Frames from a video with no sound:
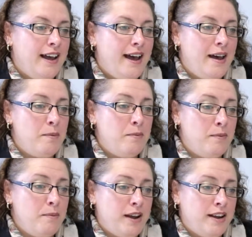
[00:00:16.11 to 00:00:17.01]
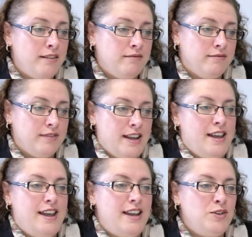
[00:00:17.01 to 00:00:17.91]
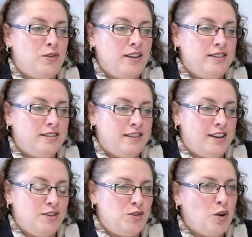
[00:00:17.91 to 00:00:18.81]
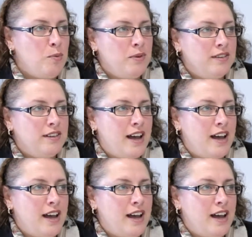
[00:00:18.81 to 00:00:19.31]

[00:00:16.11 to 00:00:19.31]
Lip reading: My interests and job